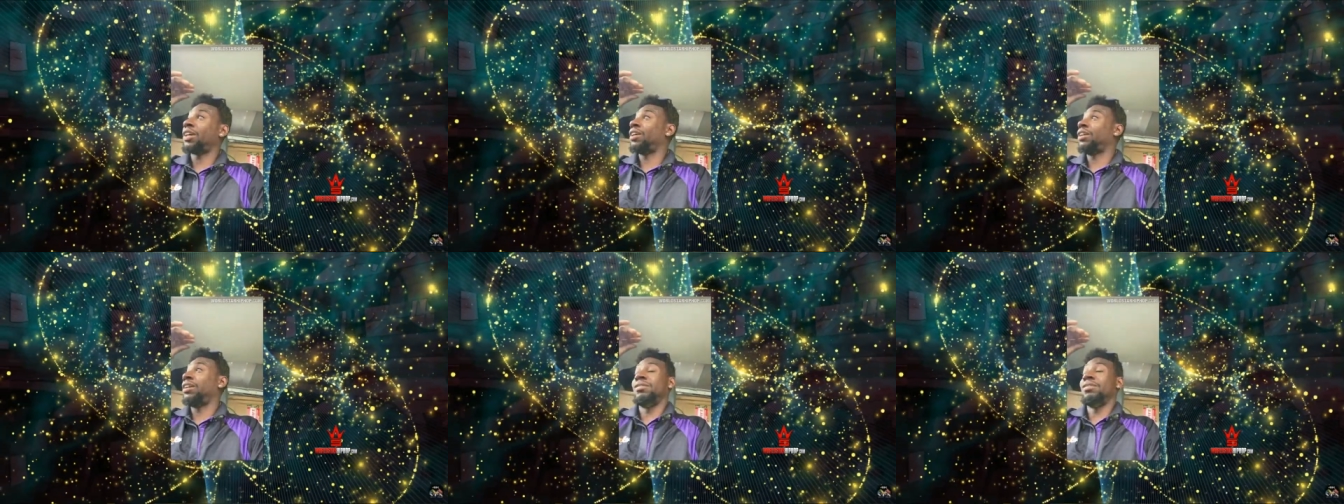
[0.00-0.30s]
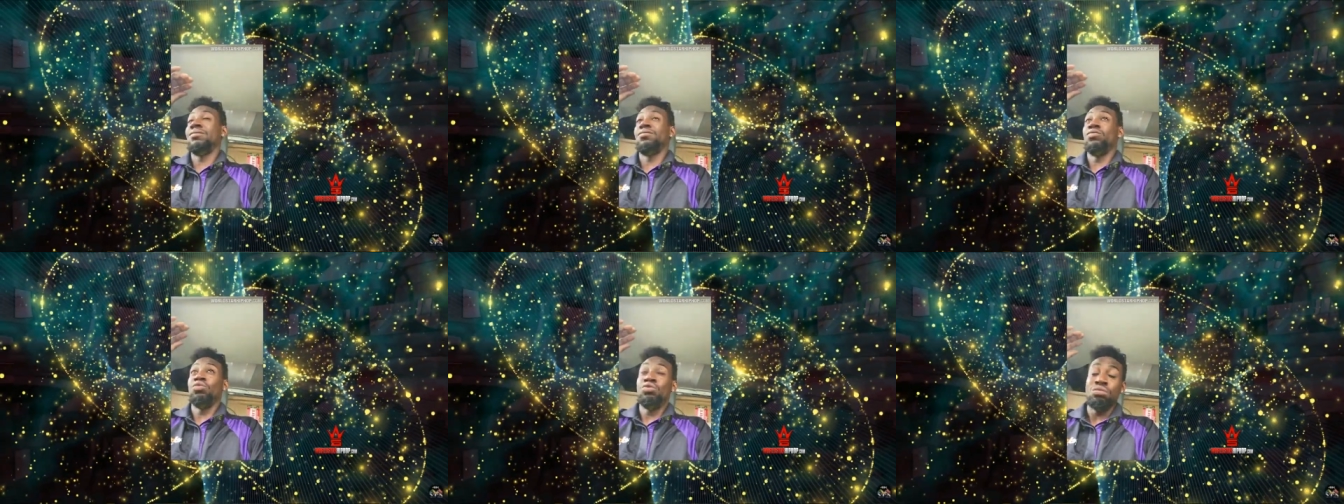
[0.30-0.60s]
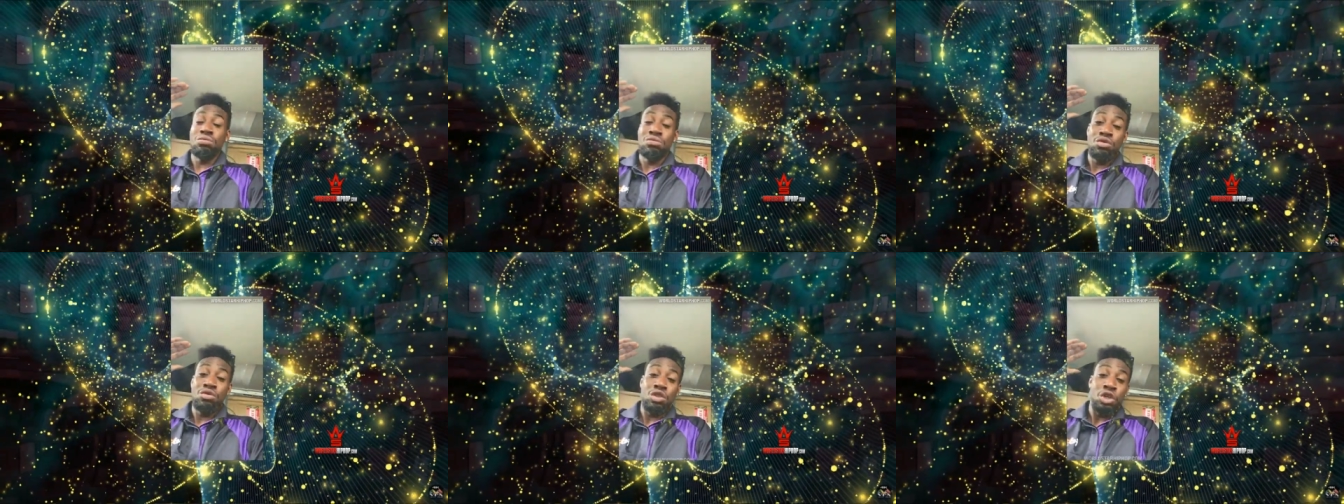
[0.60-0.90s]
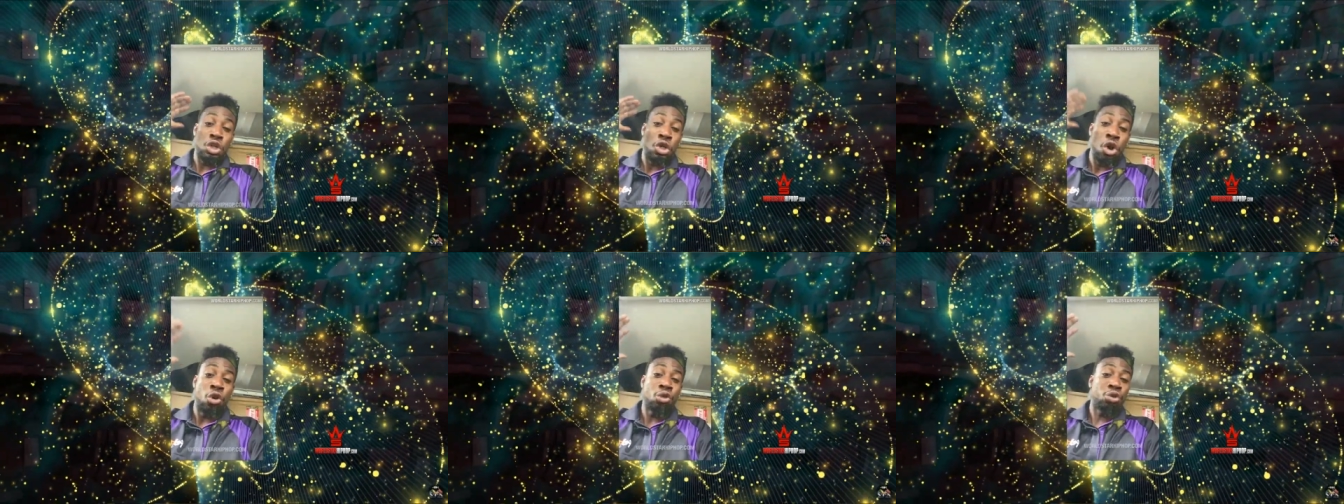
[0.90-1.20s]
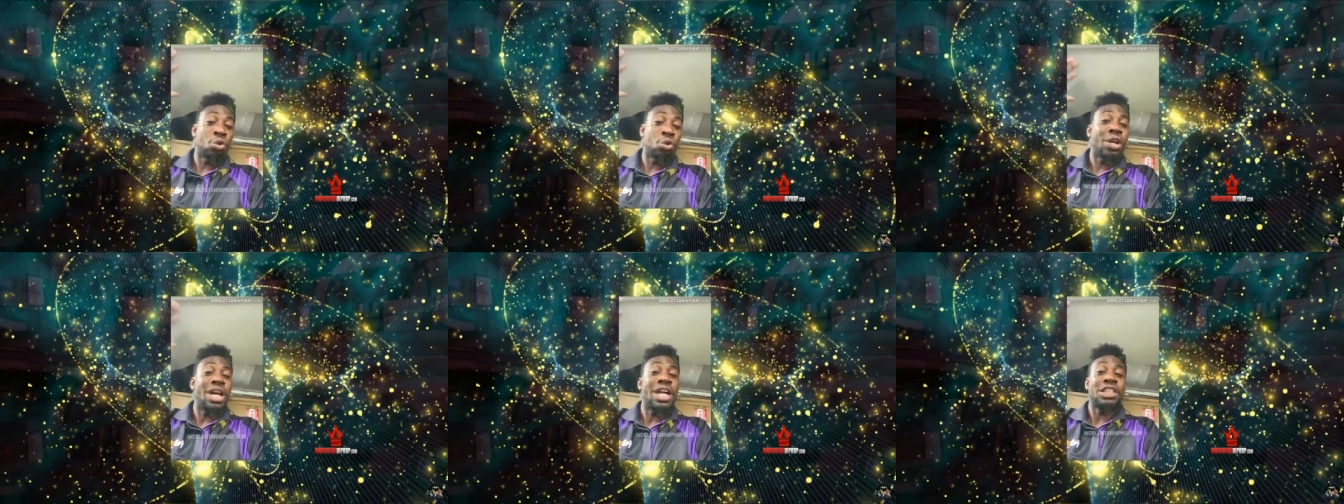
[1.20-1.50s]
Uh, we've had guns
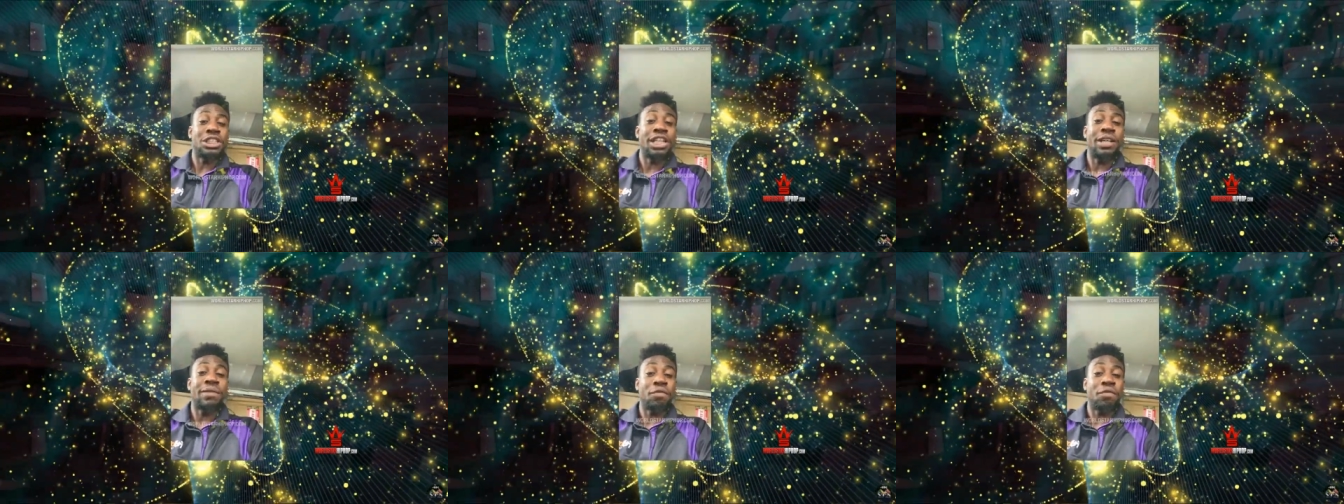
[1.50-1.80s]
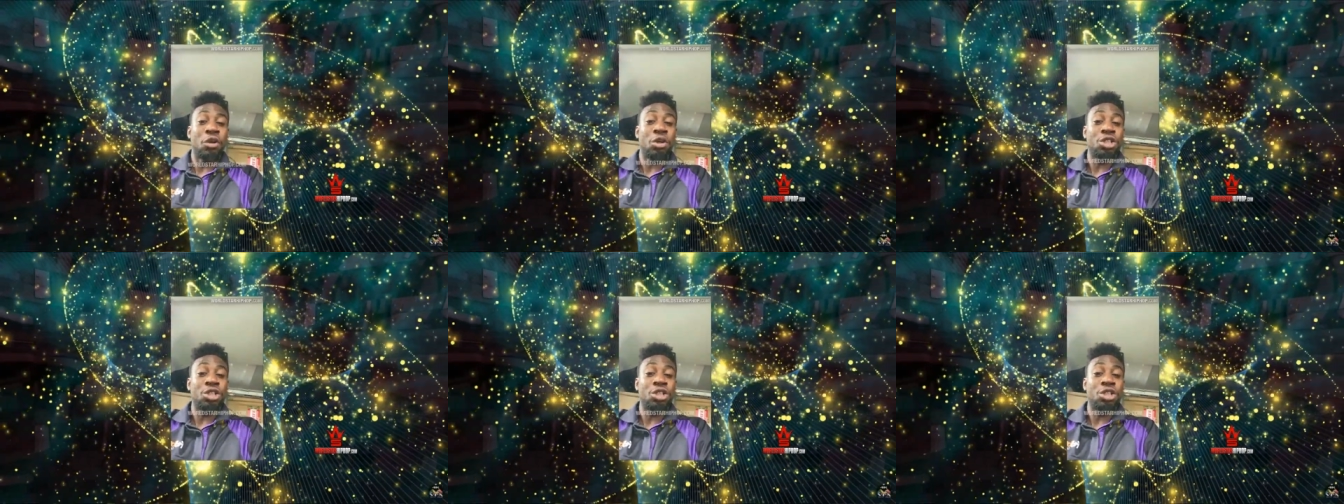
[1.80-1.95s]
pull out on us.